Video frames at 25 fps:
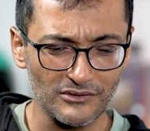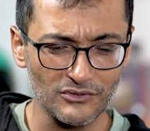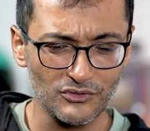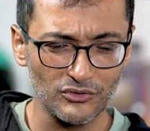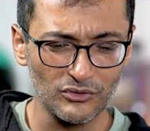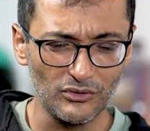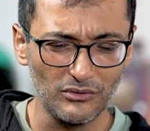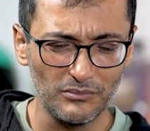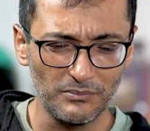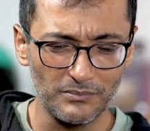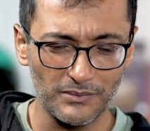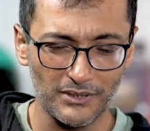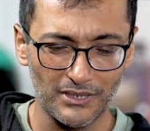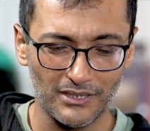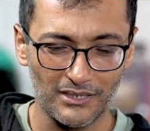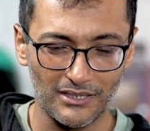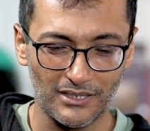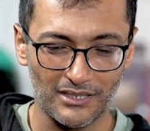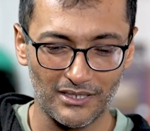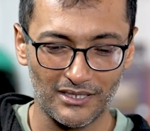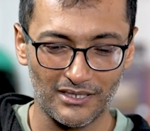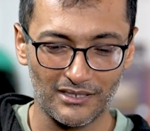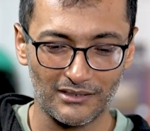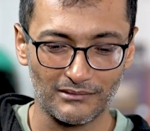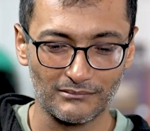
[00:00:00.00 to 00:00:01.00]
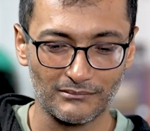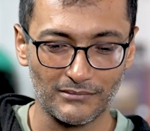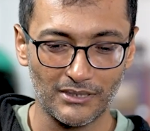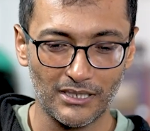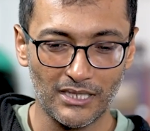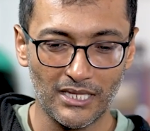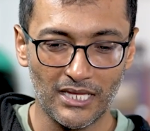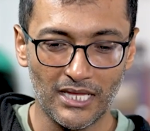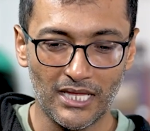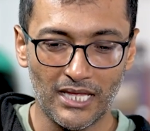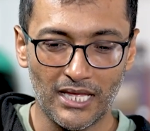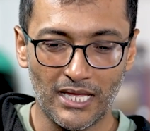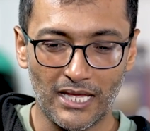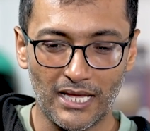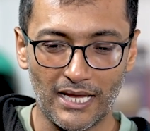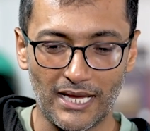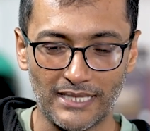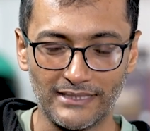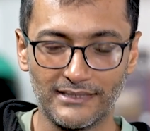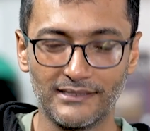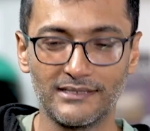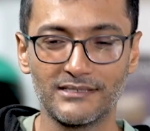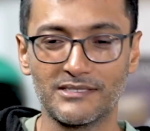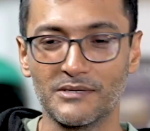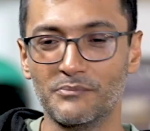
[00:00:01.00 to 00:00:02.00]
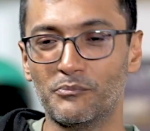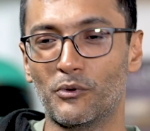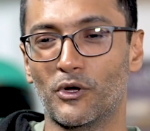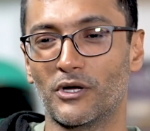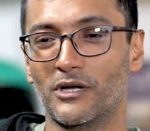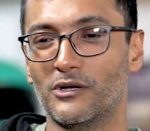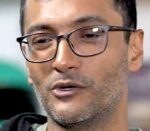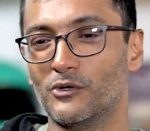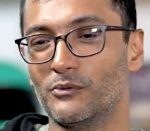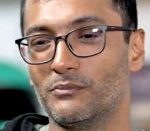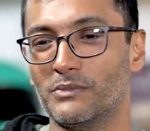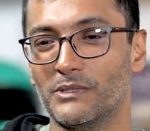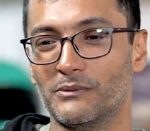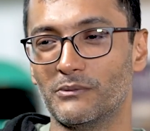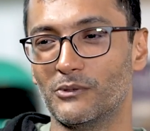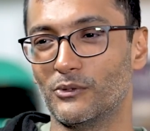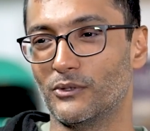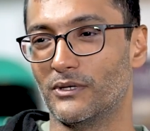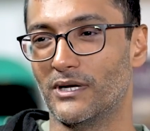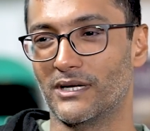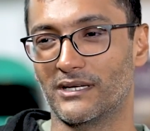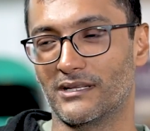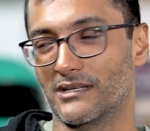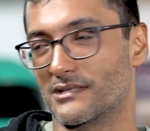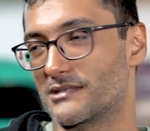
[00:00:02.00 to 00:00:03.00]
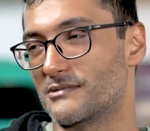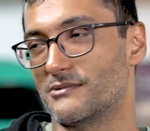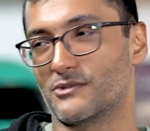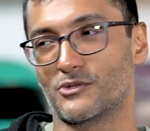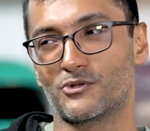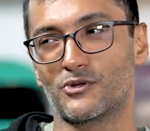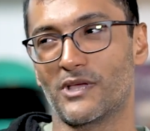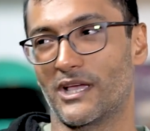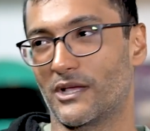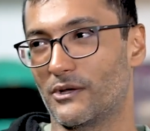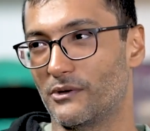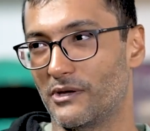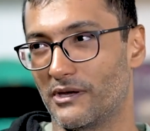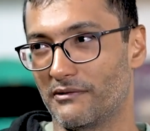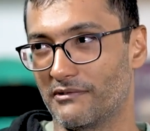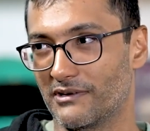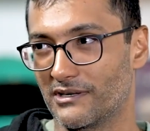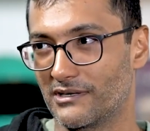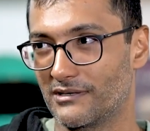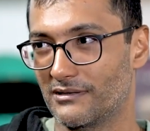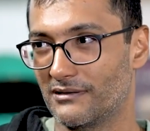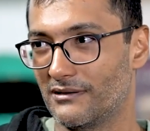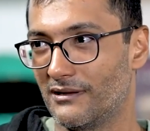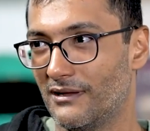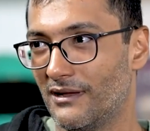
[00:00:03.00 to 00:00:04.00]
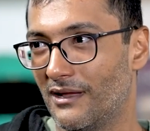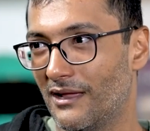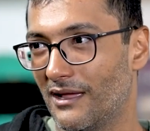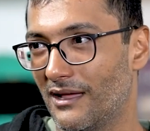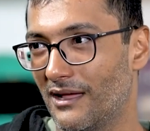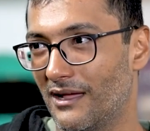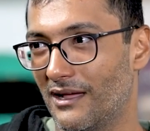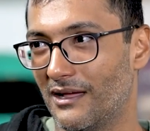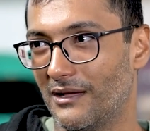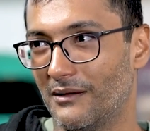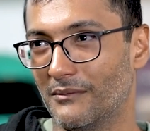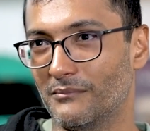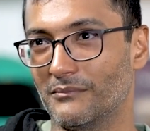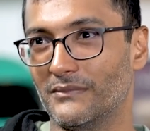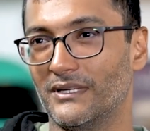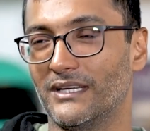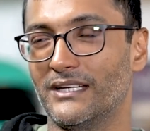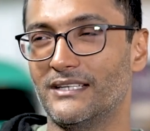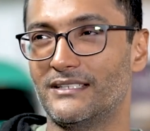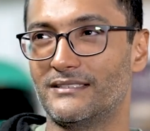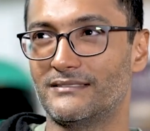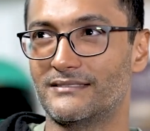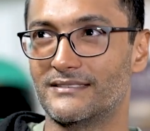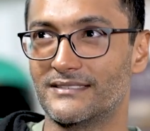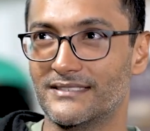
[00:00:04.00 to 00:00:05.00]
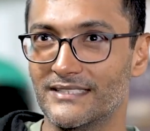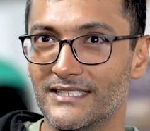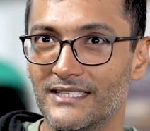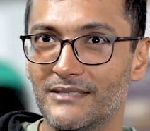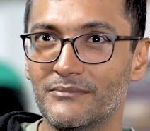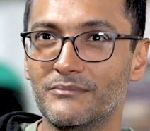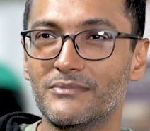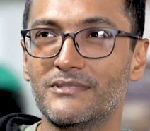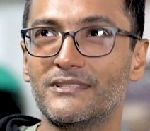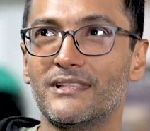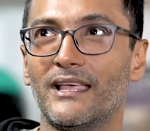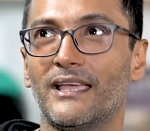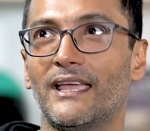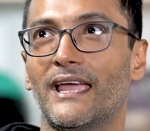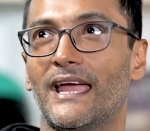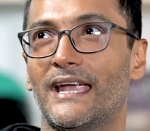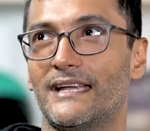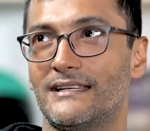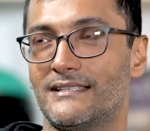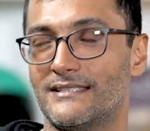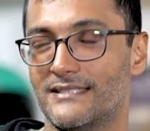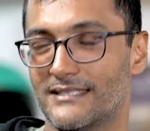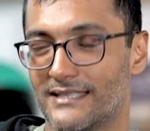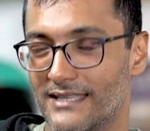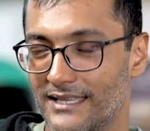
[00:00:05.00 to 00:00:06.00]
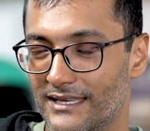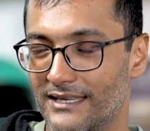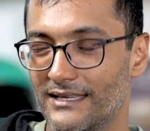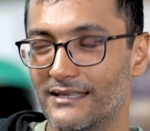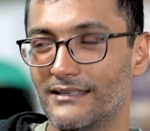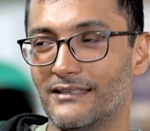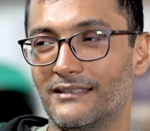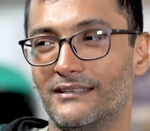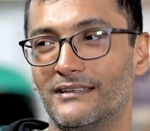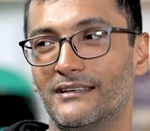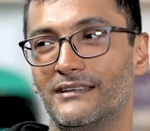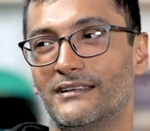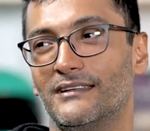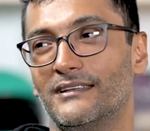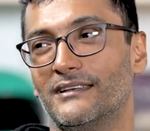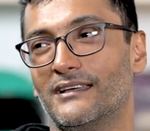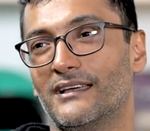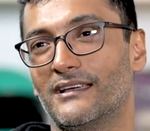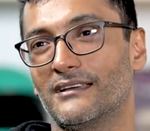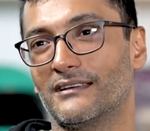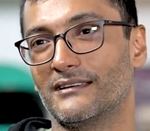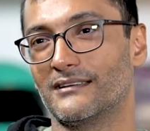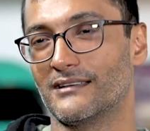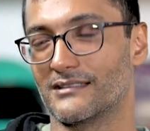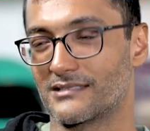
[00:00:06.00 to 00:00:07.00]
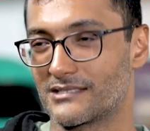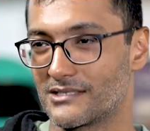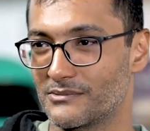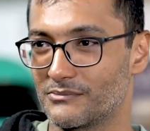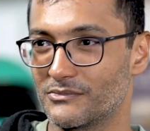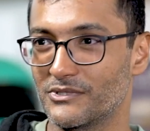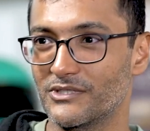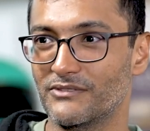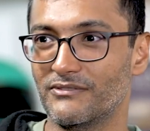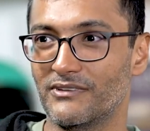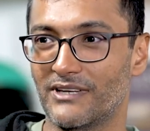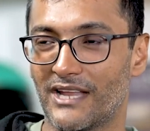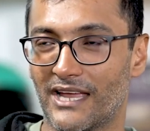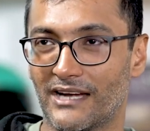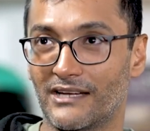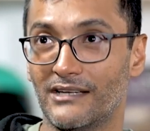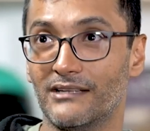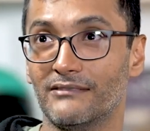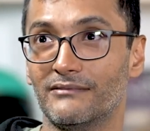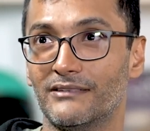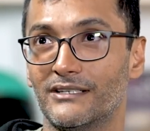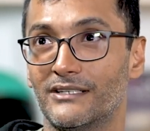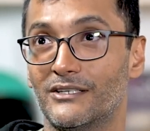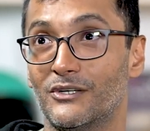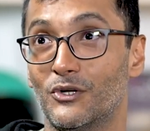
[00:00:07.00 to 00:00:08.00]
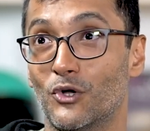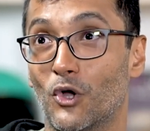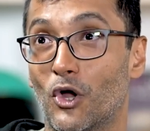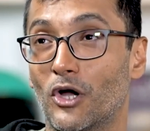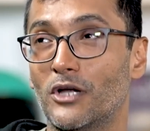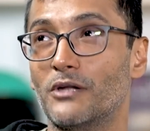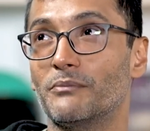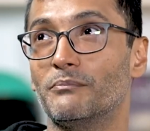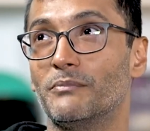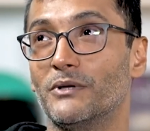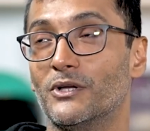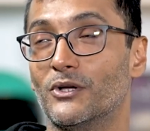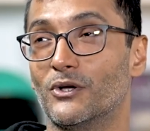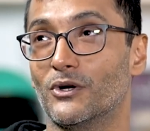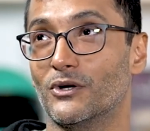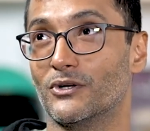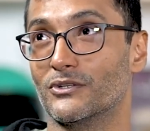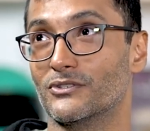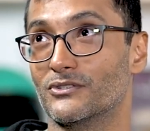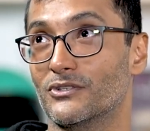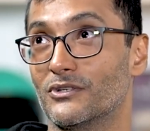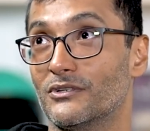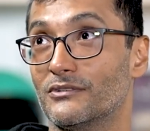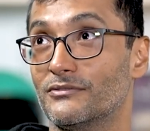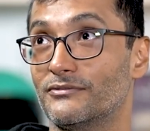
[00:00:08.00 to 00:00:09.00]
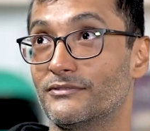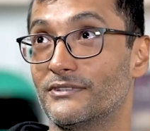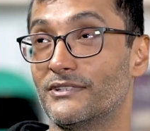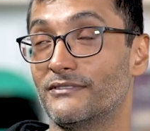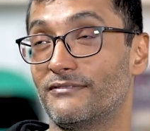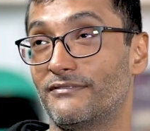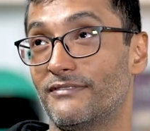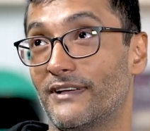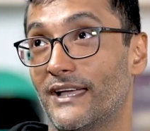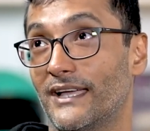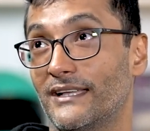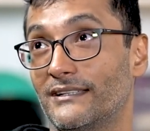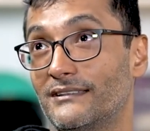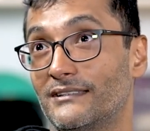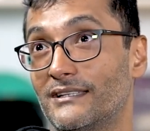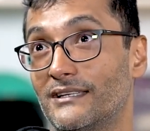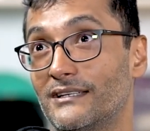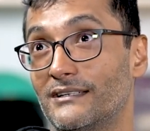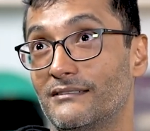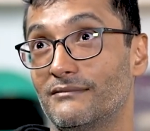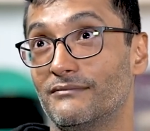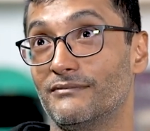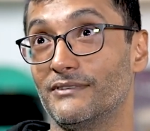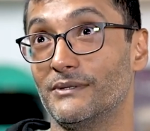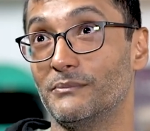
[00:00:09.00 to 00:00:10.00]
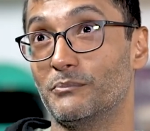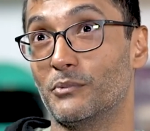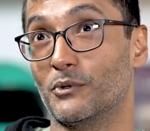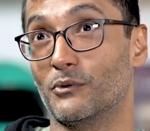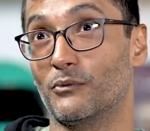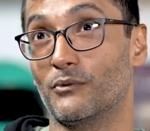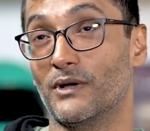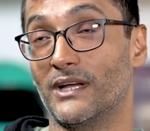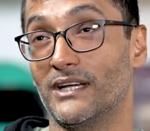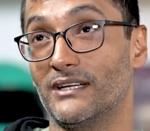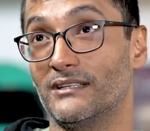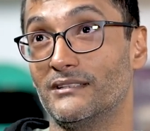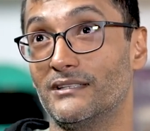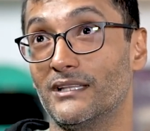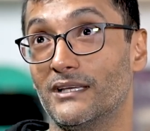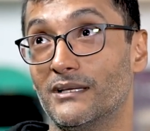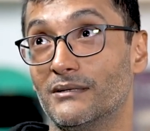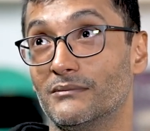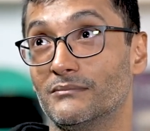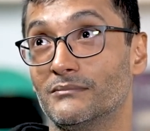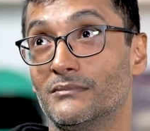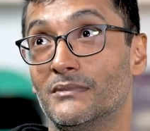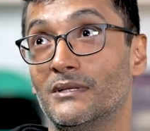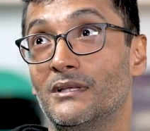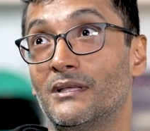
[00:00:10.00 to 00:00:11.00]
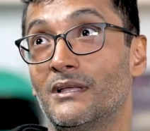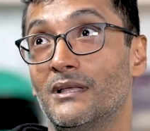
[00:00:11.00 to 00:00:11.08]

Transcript: So I think it's important to be able to get customers to activate. It seems like at scale in India, customers will activate not because of the fact that we provide them